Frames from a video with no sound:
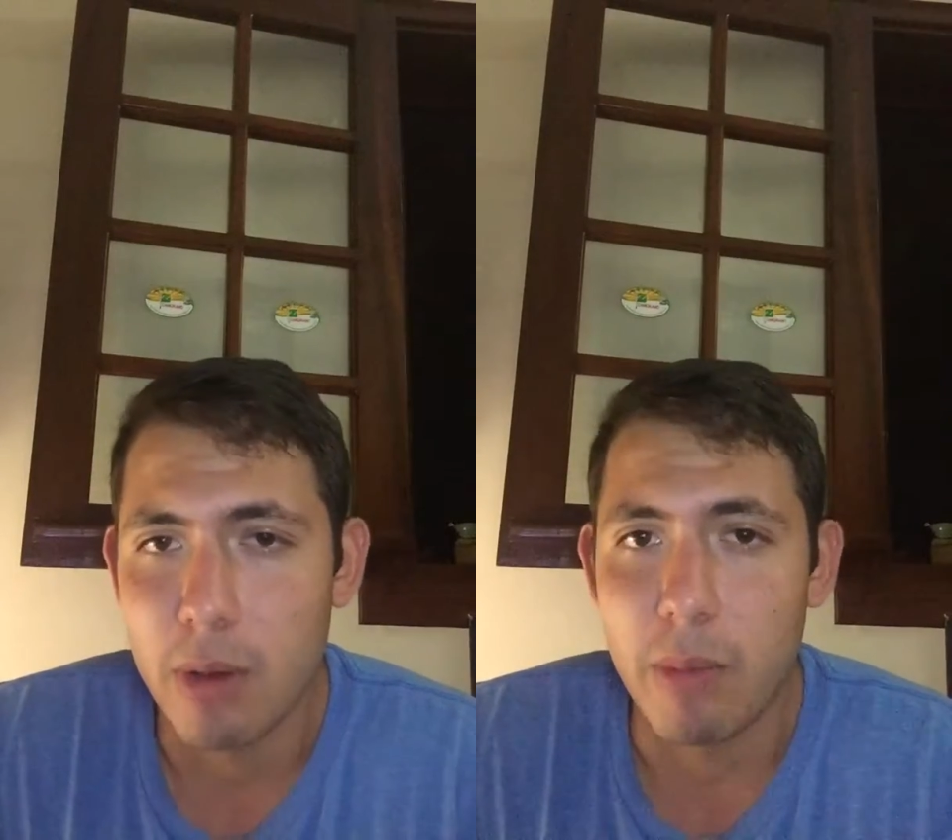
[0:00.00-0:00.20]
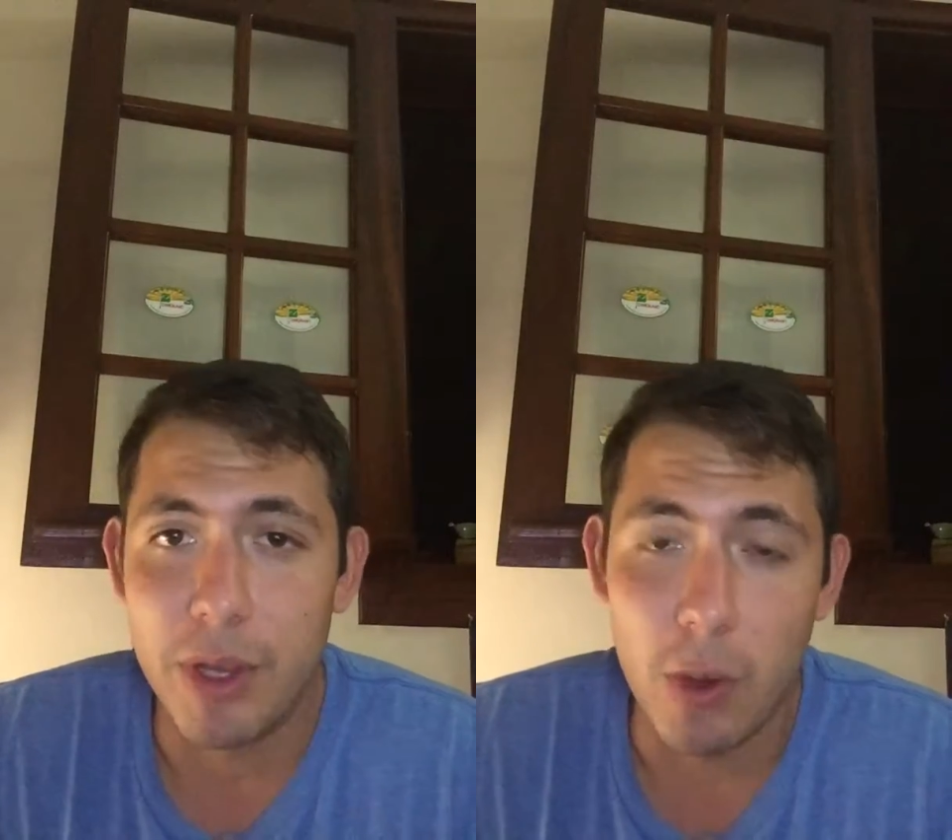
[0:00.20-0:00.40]

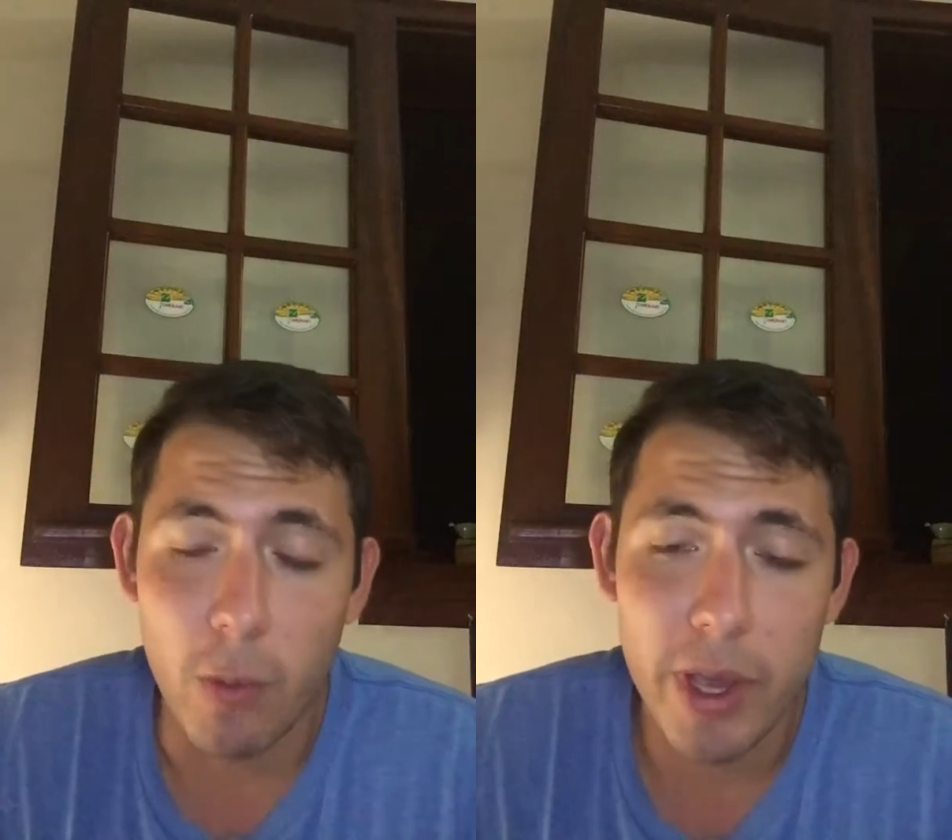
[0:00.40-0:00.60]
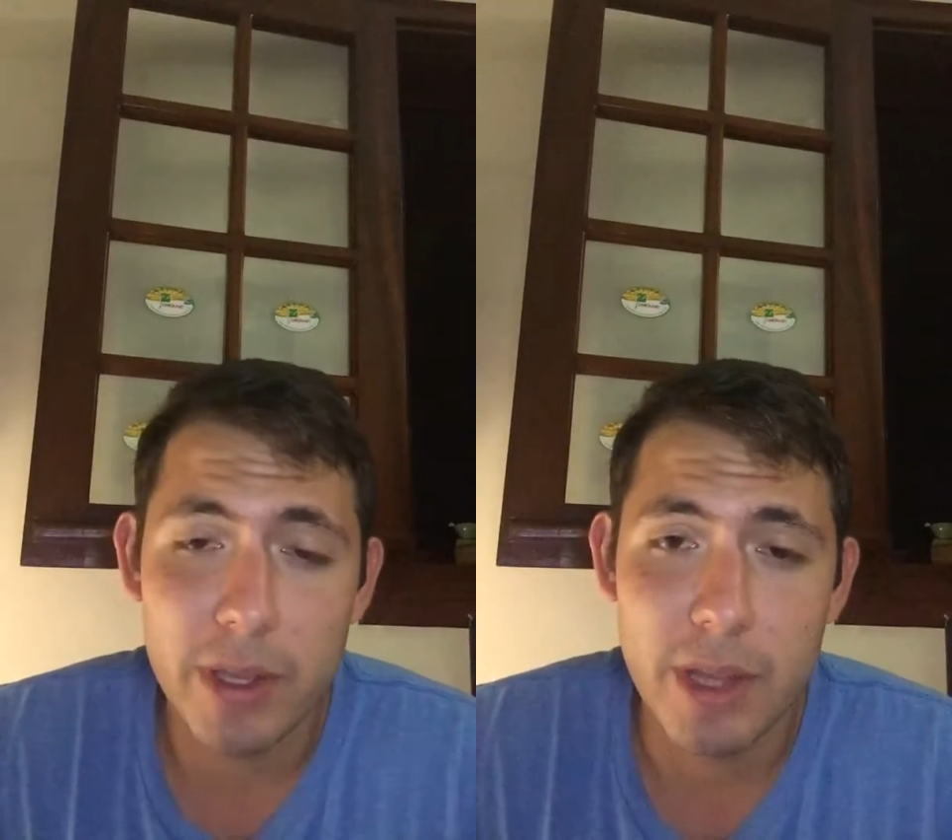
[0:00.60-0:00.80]
by the
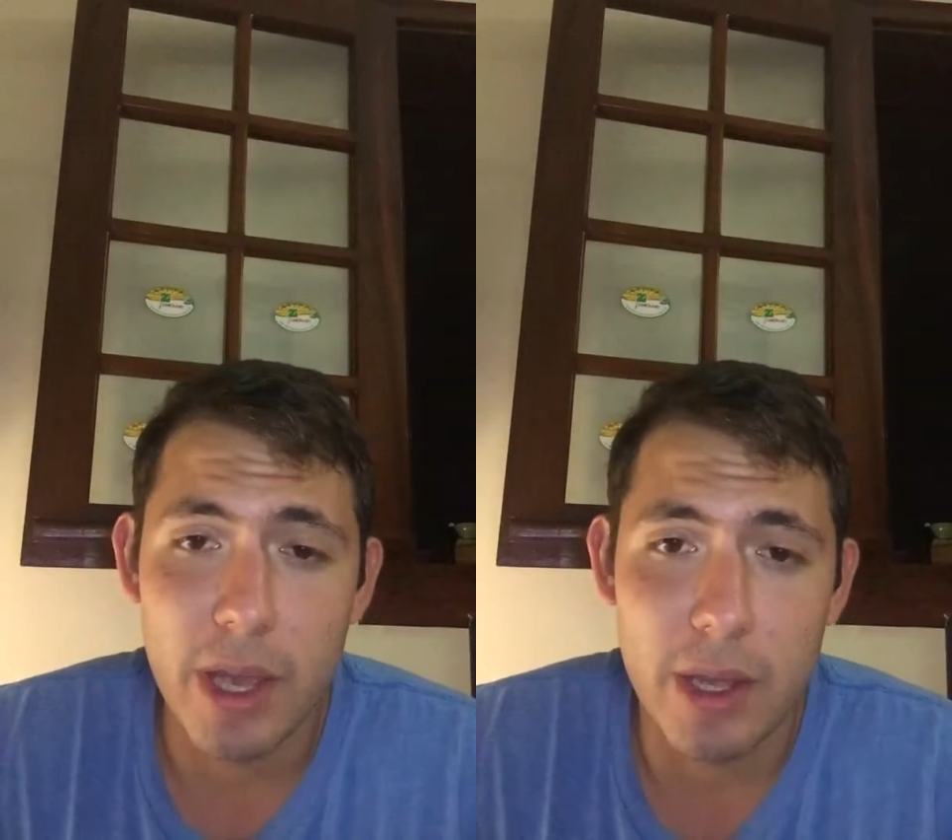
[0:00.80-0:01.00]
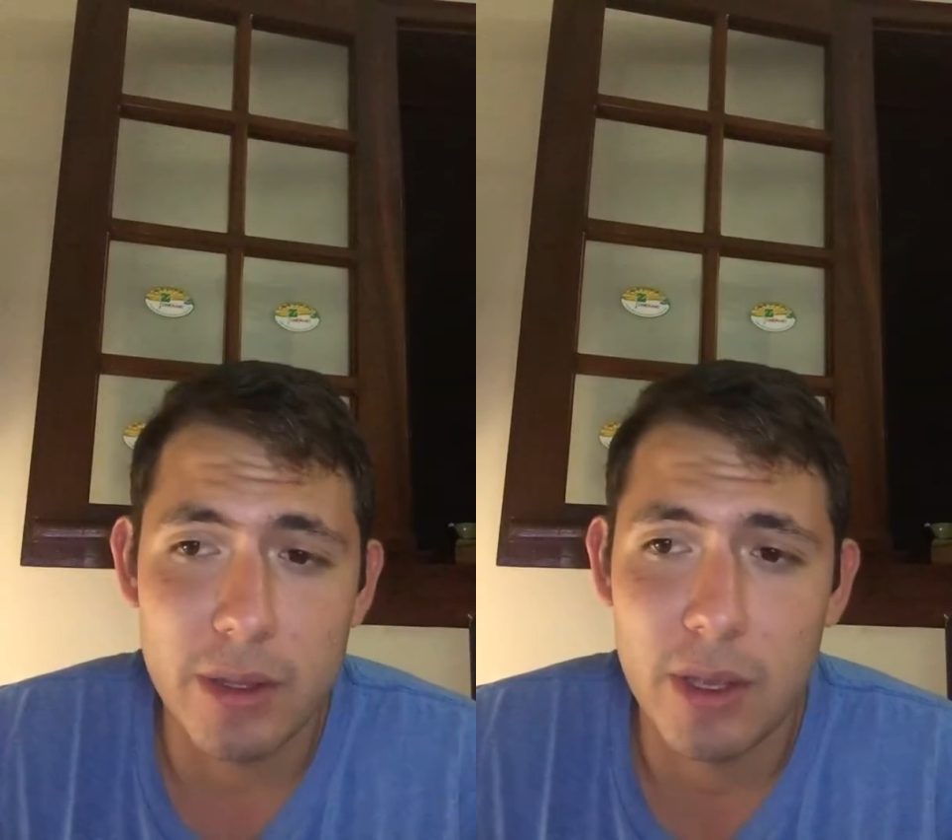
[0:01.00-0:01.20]
way
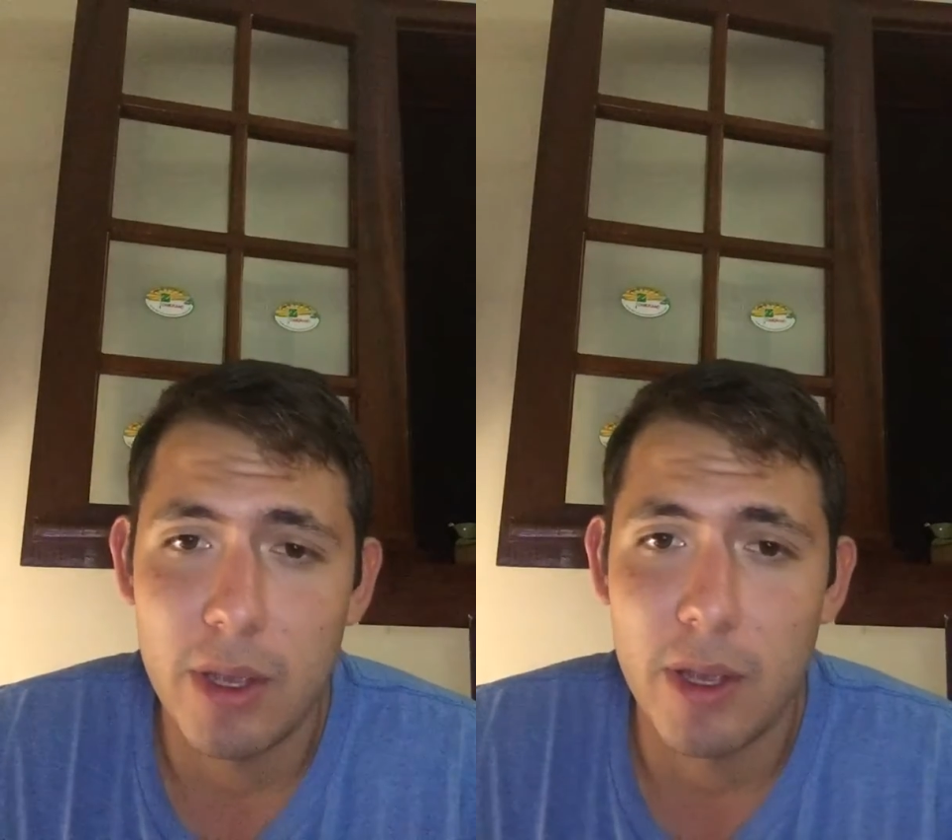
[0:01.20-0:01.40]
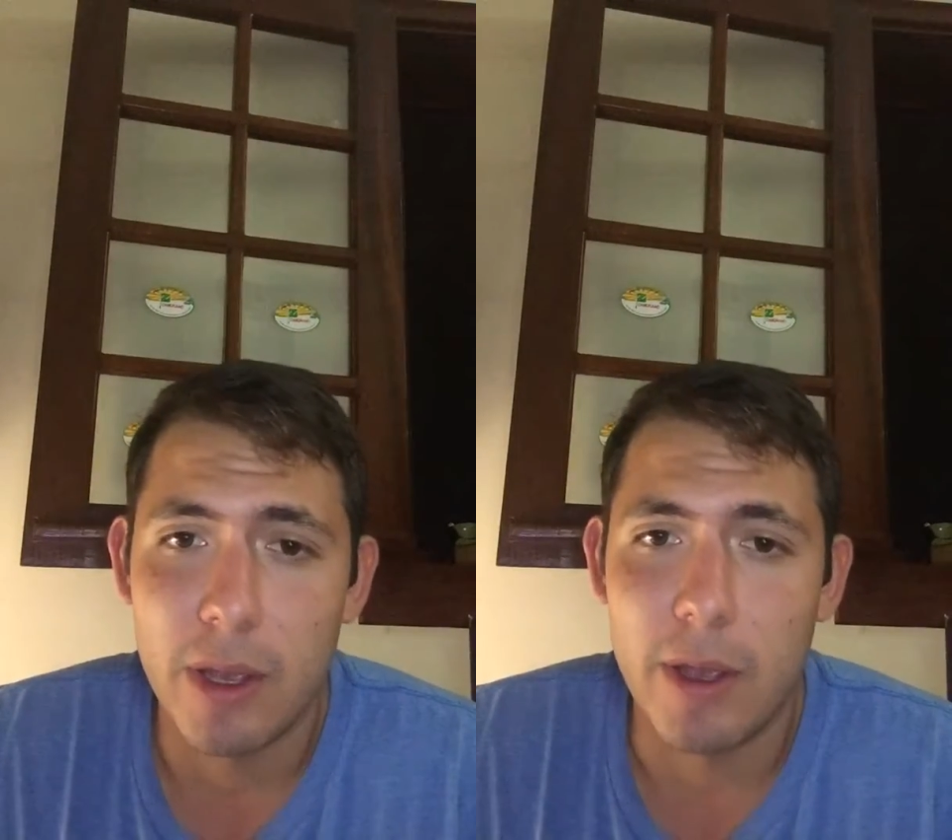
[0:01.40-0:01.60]
that
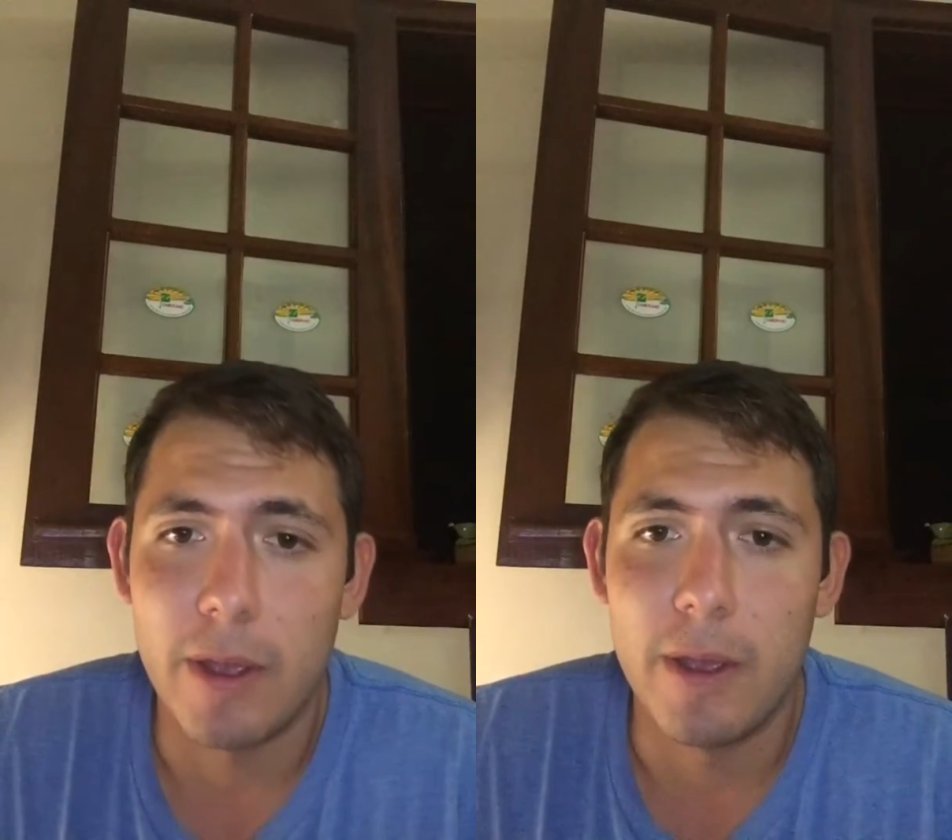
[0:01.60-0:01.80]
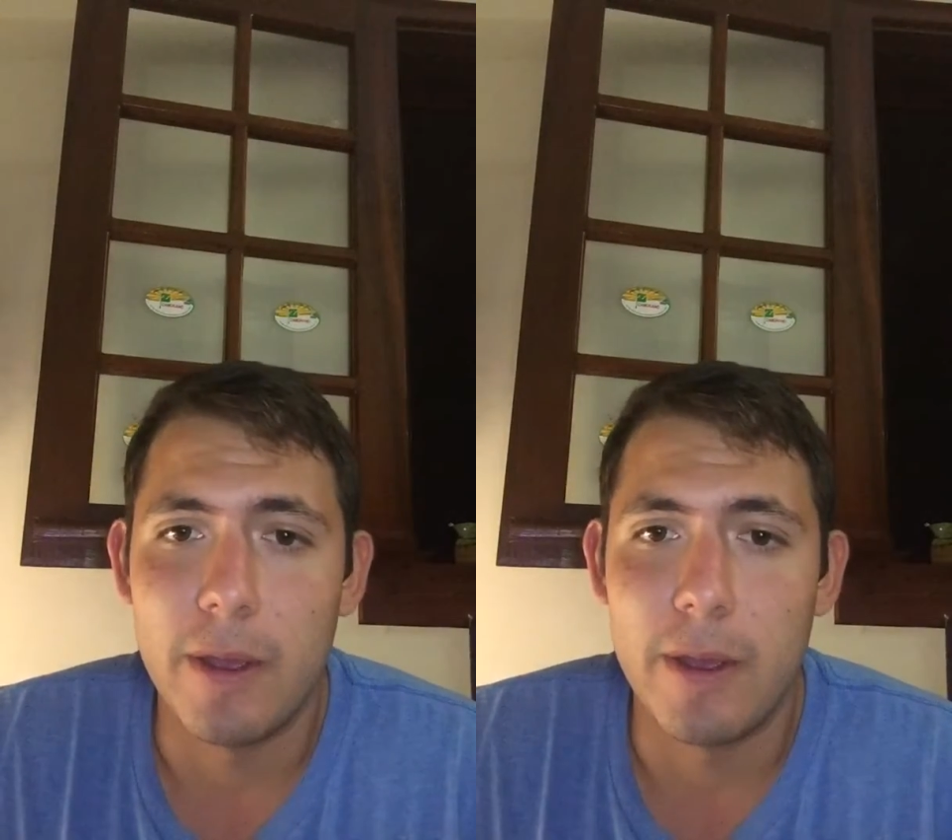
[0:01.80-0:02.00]

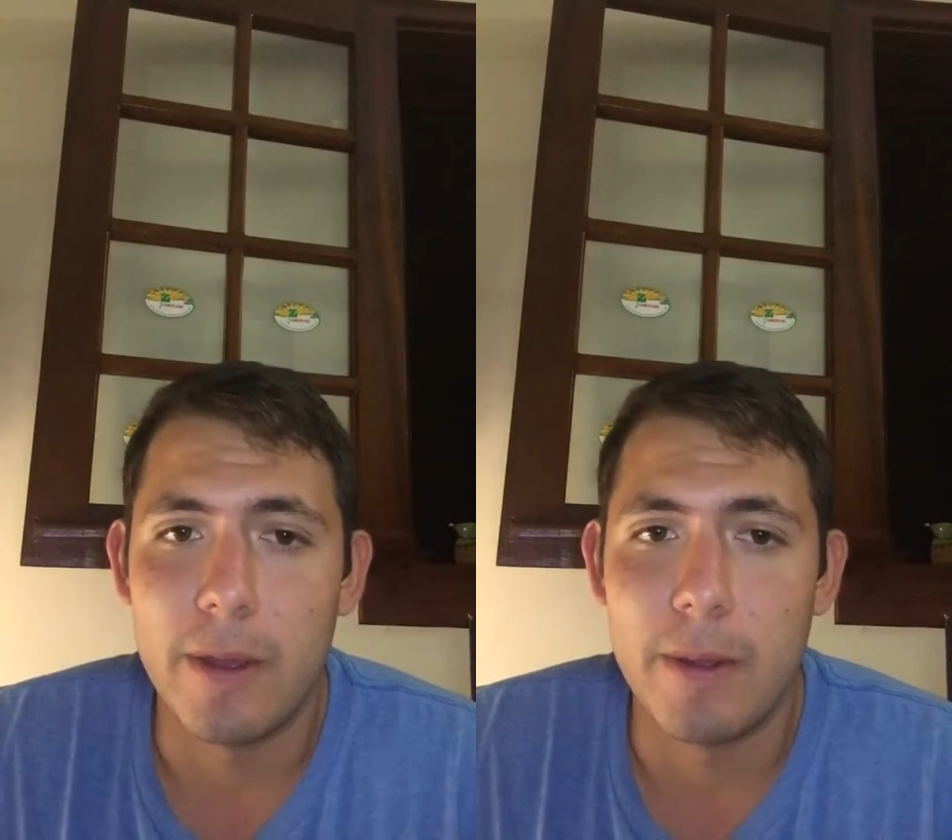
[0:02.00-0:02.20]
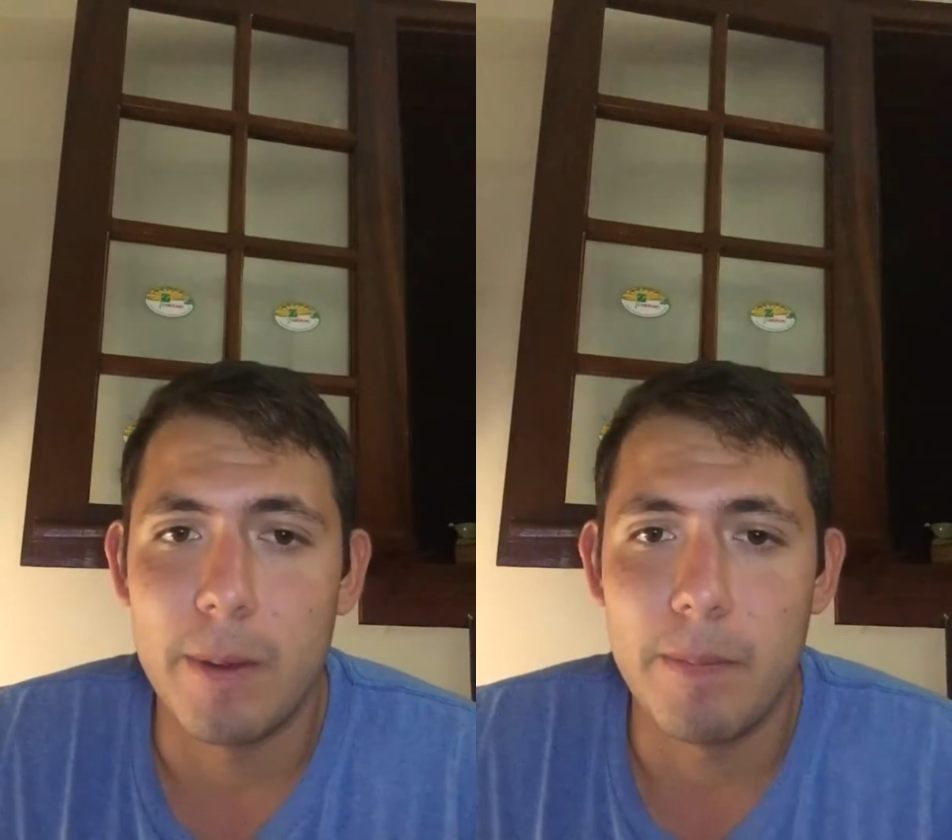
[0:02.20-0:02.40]

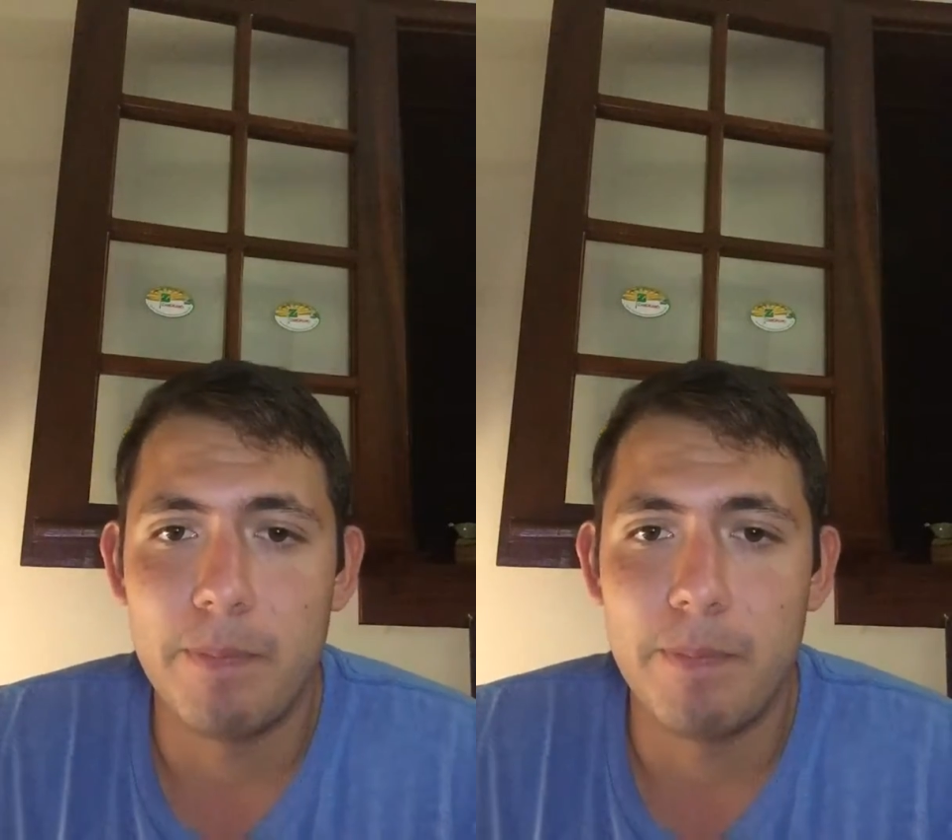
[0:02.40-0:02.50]
the